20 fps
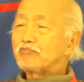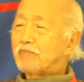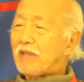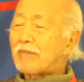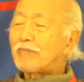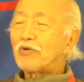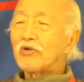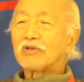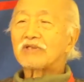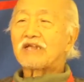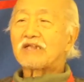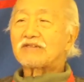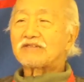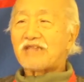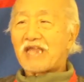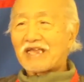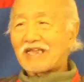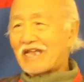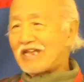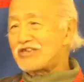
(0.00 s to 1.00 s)
people
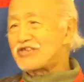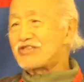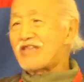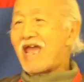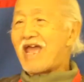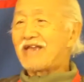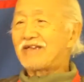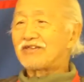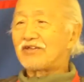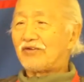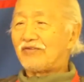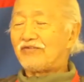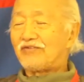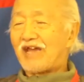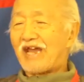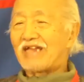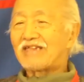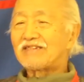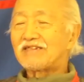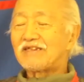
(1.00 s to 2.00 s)
can take a stand on
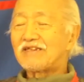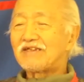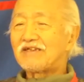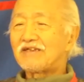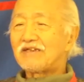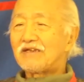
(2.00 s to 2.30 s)
that.